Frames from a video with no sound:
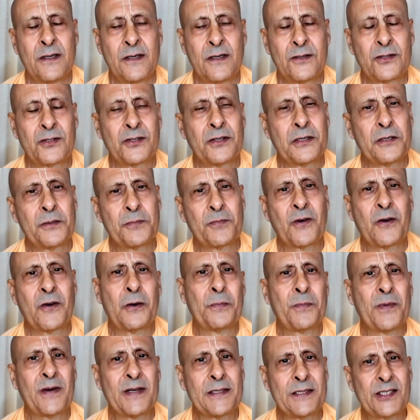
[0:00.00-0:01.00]
Srila
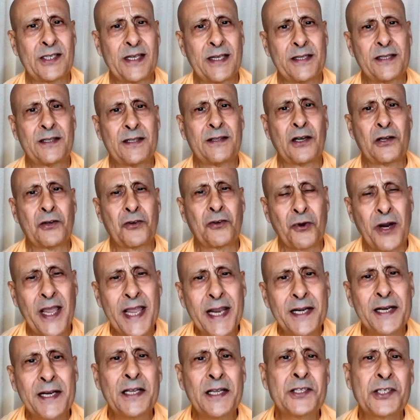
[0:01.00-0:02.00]
Prabhupada said, the
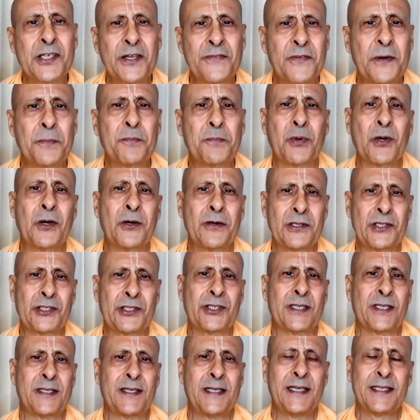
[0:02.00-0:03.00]
greatness of a
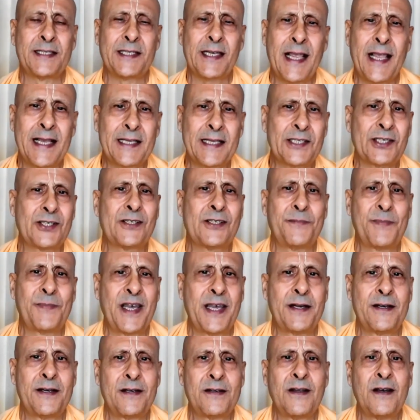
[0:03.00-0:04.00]
person is
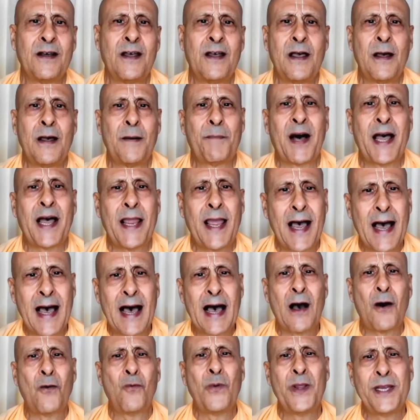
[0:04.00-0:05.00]
estimated by
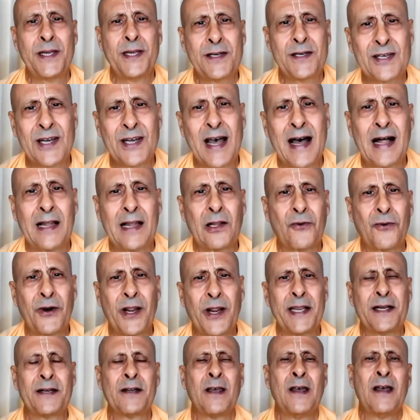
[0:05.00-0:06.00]
how we
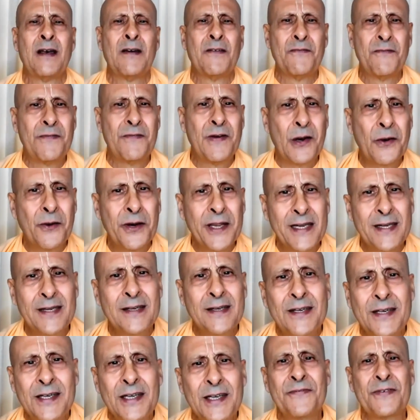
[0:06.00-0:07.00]
tolerate very
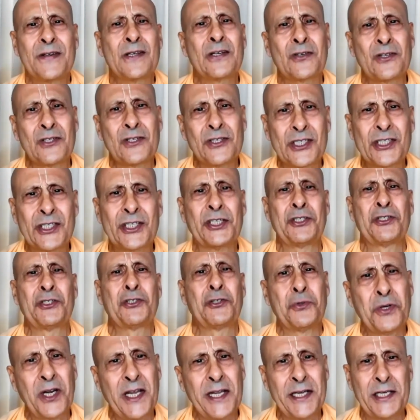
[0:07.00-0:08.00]
difficult
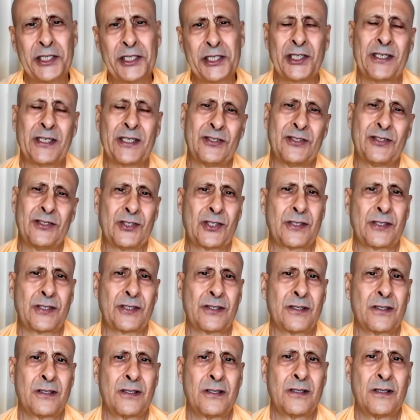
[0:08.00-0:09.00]

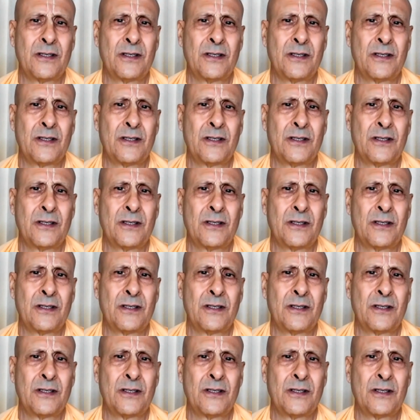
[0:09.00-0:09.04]
situations.